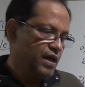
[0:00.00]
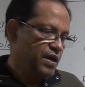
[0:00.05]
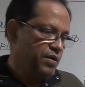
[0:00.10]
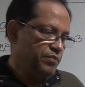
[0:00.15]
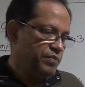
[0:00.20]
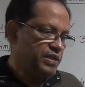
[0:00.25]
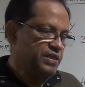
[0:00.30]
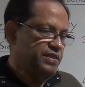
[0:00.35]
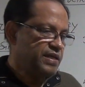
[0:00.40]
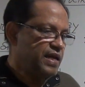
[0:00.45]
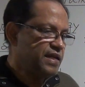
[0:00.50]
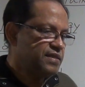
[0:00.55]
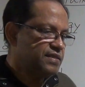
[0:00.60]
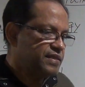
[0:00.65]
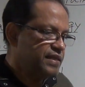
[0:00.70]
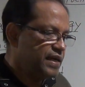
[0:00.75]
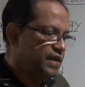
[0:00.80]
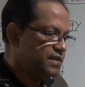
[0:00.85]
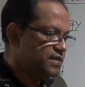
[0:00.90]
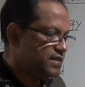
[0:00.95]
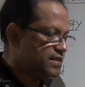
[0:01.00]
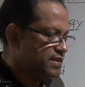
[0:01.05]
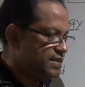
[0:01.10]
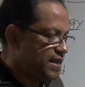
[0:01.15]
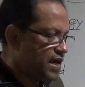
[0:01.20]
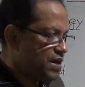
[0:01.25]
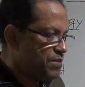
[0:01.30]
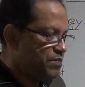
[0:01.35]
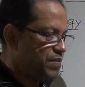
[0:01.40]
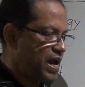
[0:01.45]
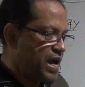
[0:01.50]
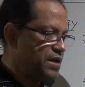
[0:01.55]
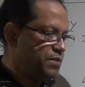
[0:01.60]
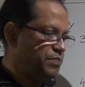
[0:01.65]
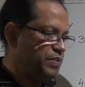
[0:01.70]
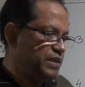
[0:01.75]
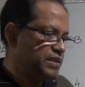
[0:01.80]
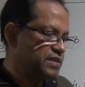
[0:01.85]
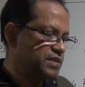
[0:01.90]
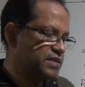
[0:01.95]
Besides this, there might
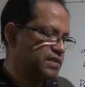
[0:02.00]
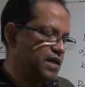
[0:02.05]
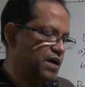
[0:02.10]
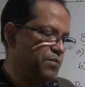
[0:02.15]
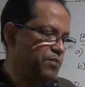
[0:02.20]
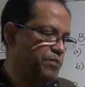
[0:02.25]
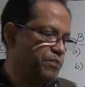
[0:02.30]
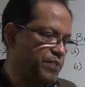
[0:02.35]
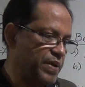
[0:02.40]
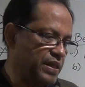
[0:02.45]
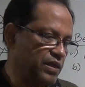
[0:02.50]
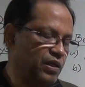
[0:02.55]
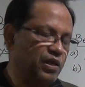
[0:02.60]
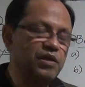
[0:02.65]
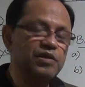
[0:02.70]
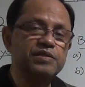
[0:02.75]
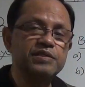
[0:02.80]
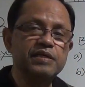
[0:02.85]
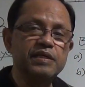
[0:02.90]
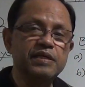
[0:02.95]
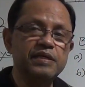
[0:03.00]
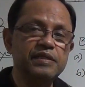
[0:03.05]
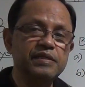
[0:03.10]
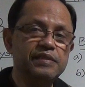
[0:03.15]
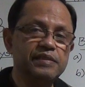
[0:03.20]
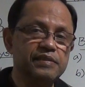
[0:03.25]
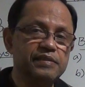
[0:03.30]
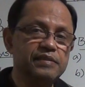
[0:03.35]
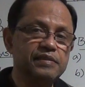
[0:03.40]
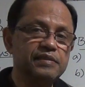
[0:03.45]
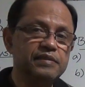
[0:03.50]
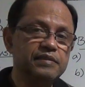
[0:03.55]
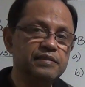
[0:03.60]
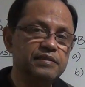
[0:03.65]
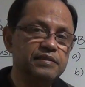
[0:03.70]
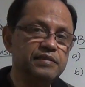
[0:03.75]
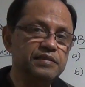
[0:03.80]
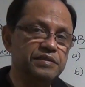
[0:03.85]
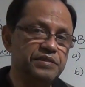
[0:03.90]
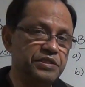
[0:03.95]
be some pathology
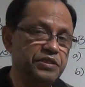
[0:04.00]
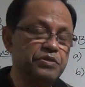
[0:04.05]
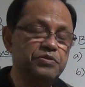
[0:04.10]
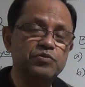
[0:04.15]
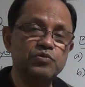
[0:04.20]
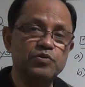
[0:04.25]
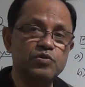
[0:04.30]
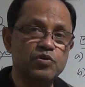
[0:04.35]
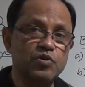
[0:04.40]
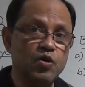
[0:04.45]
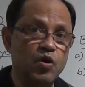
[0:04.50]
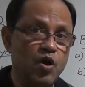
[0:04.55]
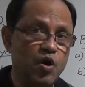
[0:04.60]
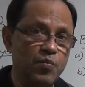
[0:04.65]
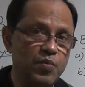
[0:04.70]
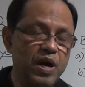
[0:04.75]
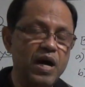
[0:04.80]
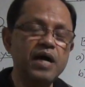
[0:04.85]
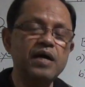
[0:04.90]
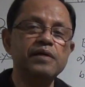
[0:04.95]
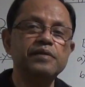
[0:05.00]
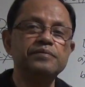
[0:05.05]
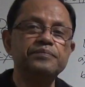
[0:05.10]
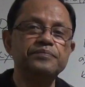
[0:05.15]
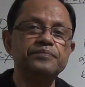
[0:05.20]
due to trauma,